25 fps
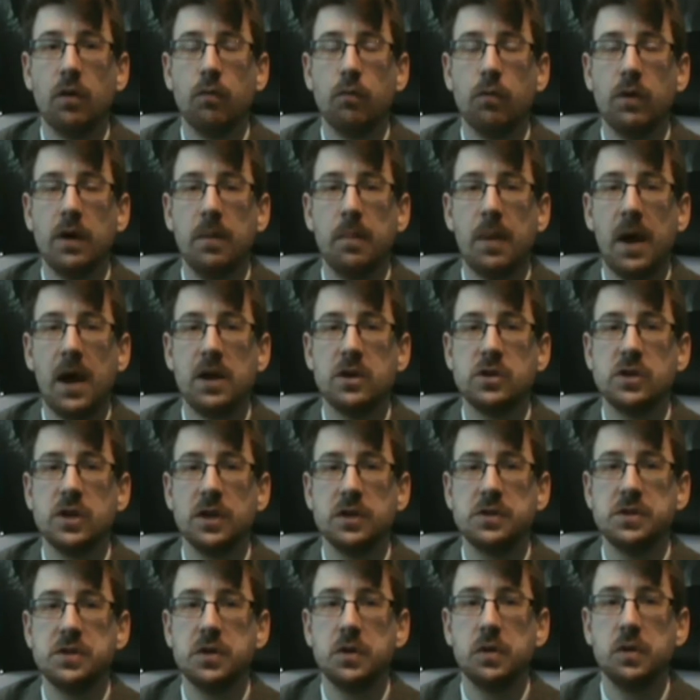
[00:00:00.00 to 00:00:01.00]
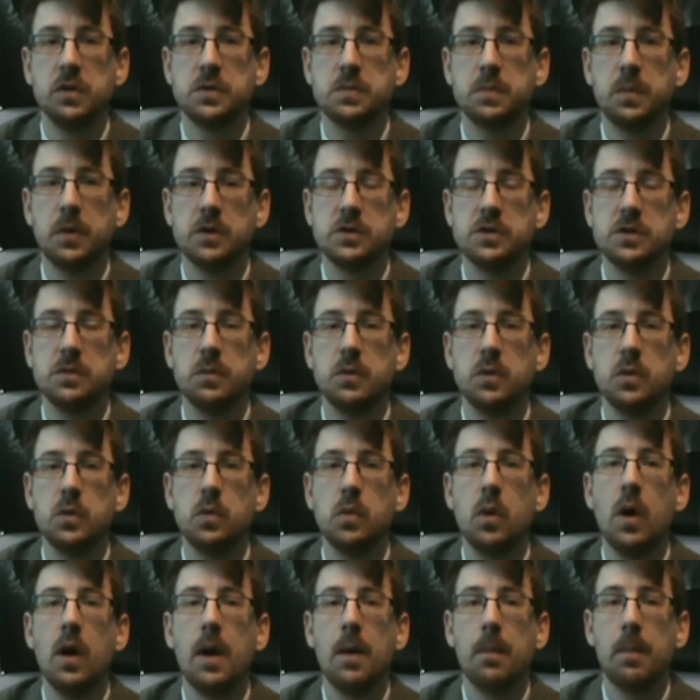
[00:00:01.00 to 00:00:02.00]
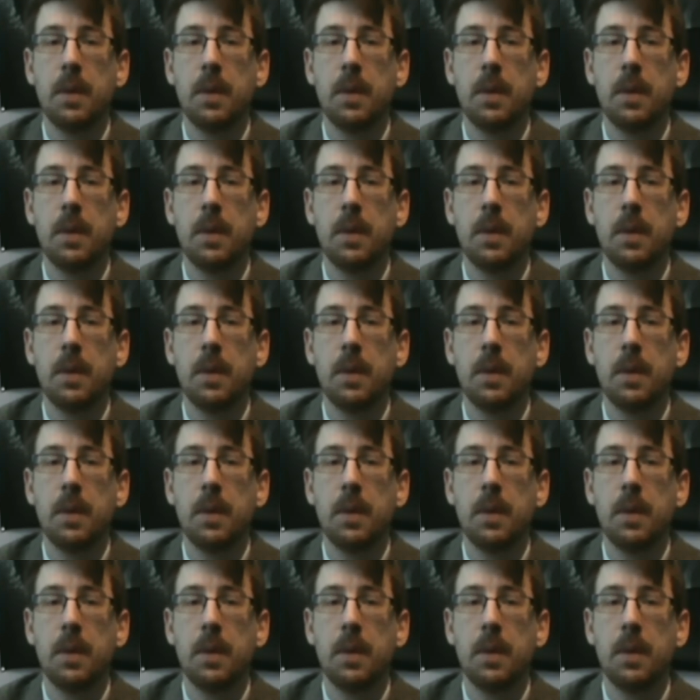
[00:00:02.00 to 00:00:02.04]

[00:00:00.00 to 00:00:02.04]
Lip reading: rematch as soon as possible.